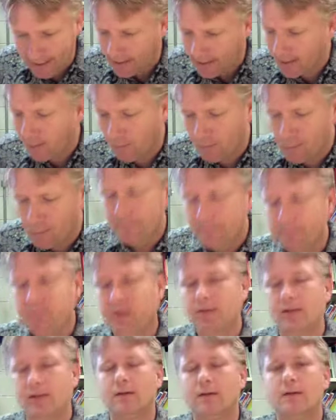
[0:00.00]
now.
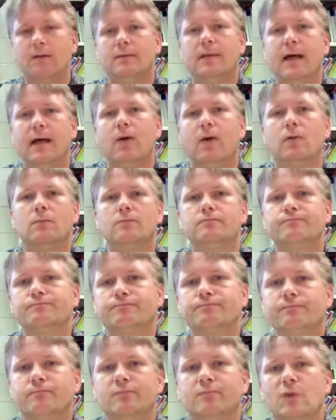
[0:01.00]
Now,
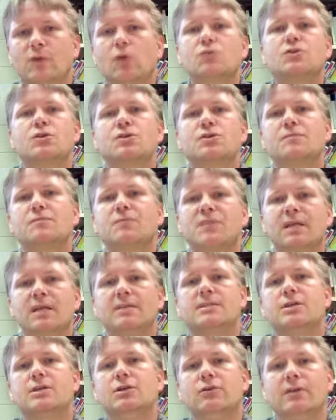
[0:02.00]
those are some
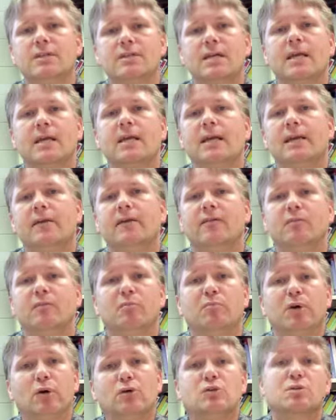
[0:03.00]
things that you can take
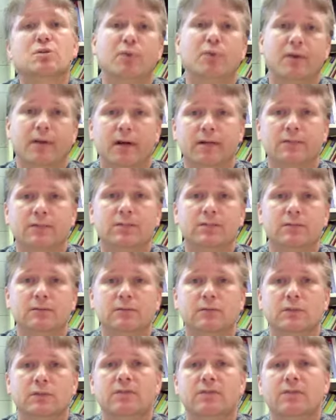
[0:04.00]
care of in
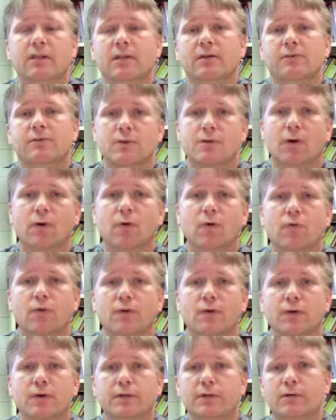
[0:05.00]
post-production. When the video's
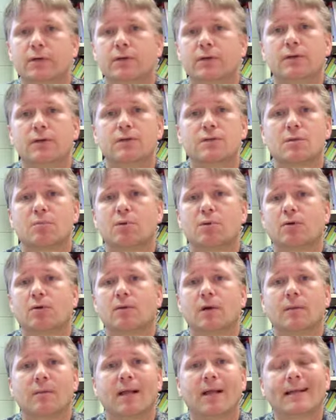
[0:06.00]
over, you could
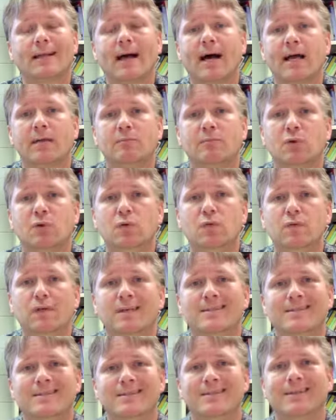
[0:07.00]
use a program like
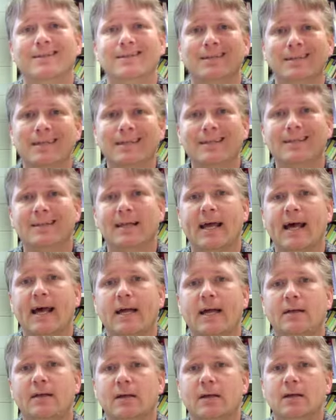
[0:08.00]
iMovie to
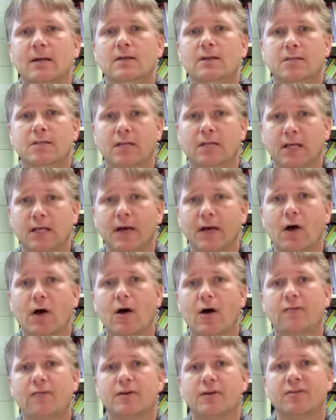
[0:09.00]
delete that, to
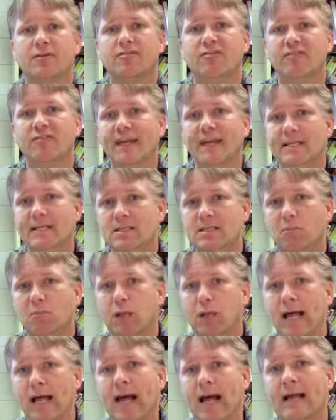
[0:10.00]
cut off, or to
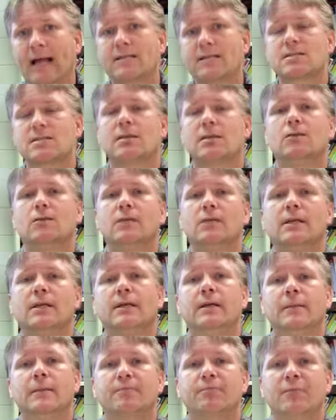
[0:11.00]
fade to black
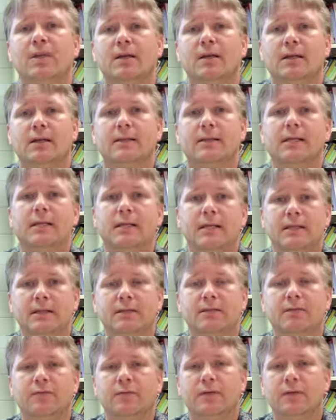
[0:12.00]
slowly at
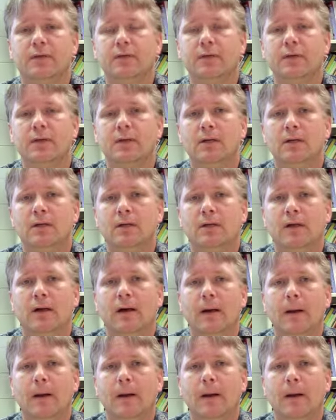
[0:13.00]
the end of your